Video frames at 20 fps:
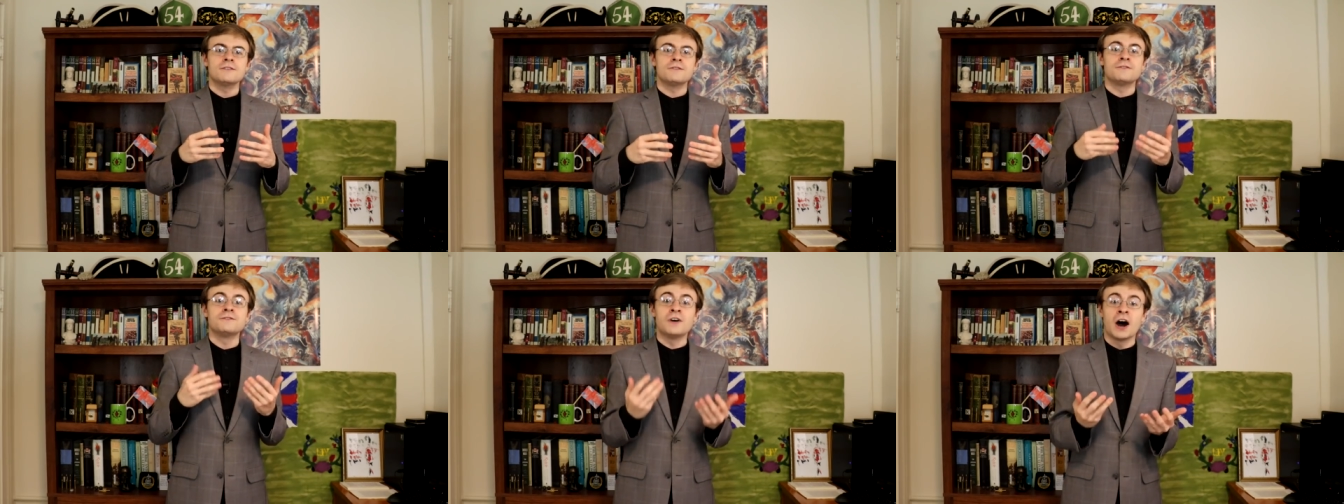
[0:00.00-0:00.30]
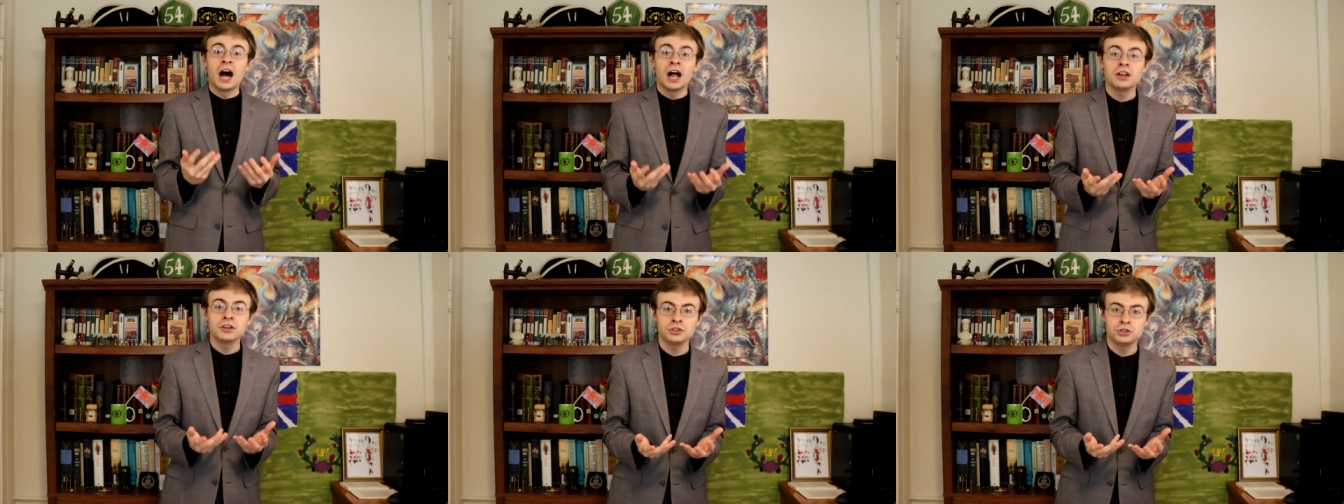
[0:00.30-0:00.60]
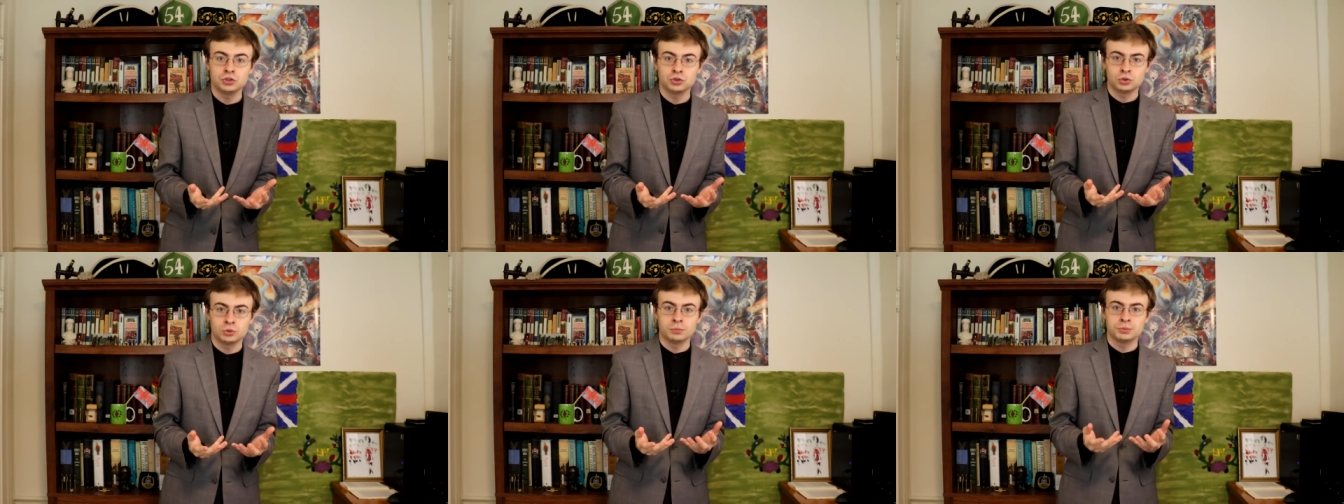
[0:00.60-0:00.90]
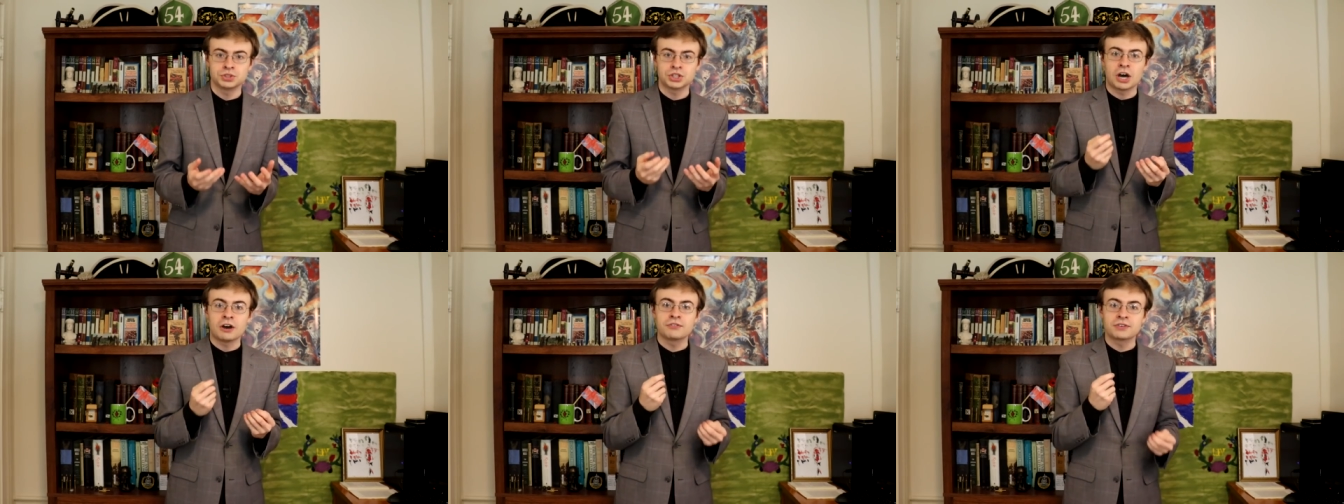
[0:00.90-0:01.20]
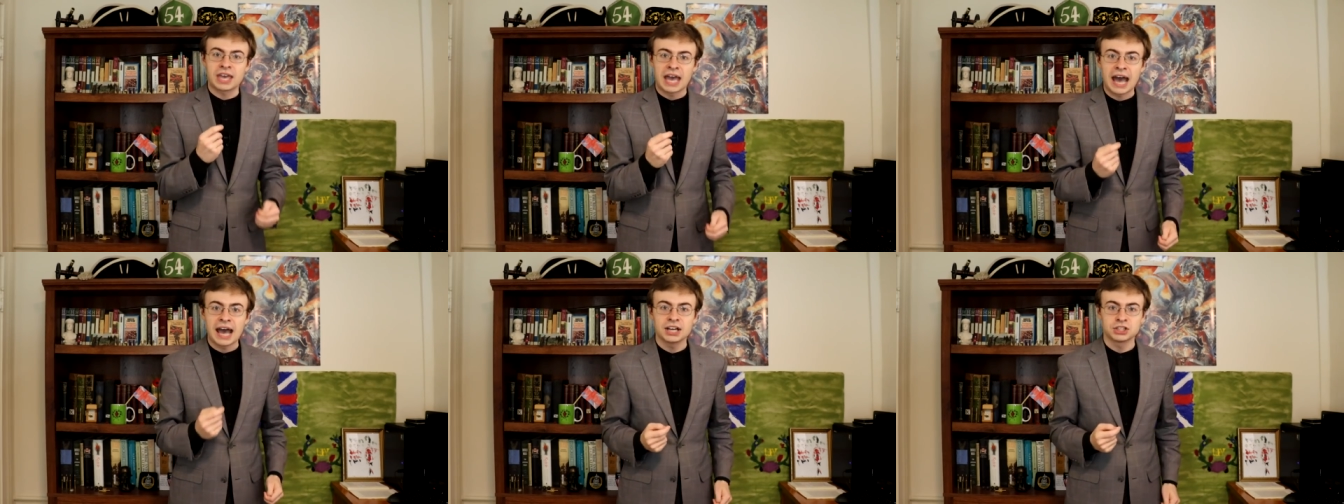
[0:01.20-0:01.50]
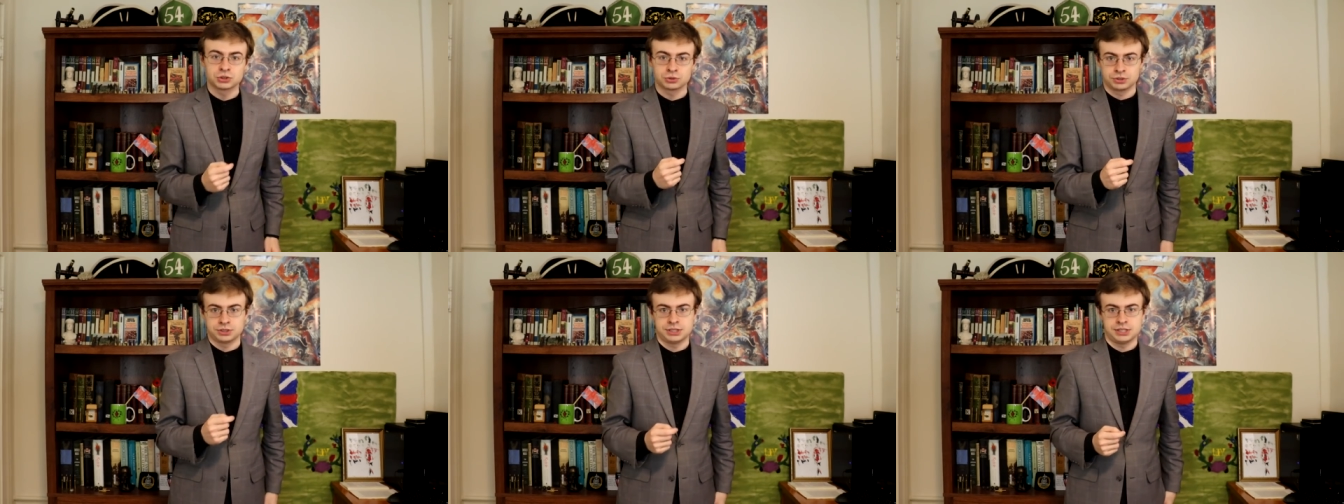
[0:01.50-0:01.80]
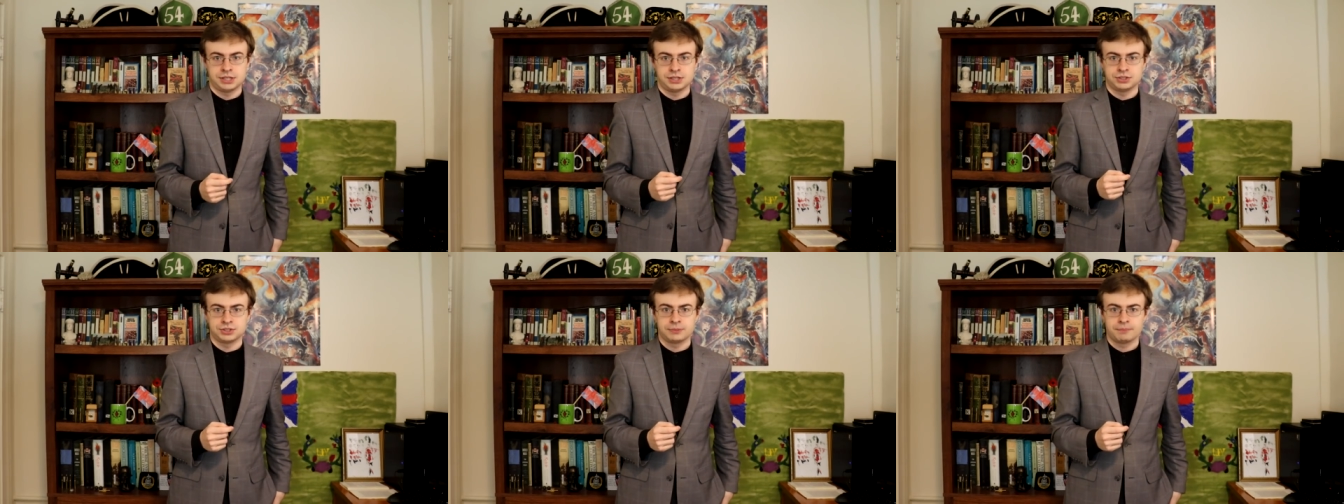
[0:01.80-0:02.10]
volumes of
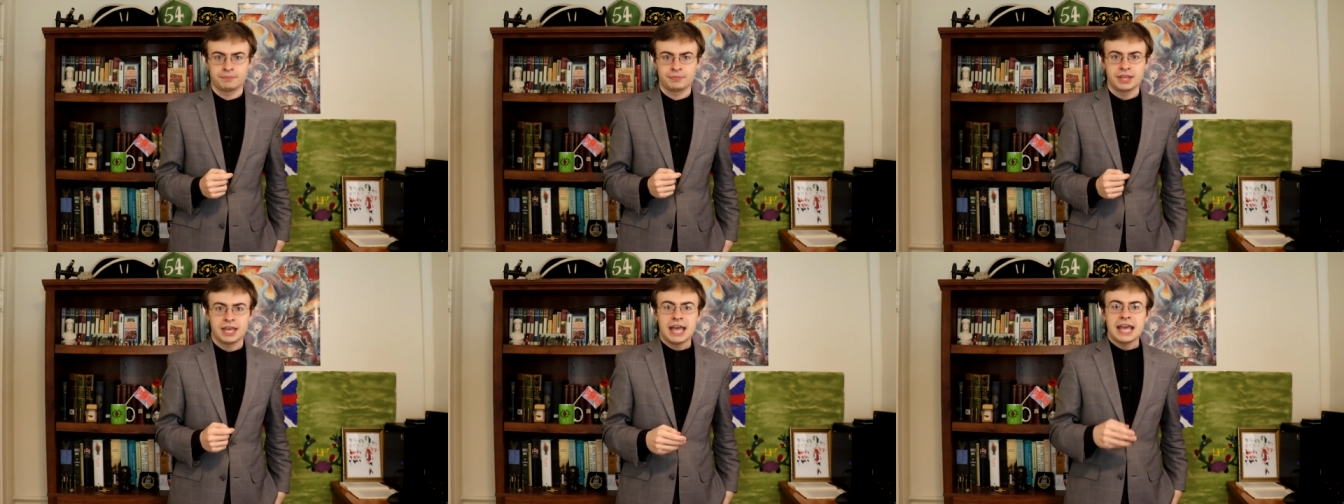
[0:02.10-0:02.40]
casualties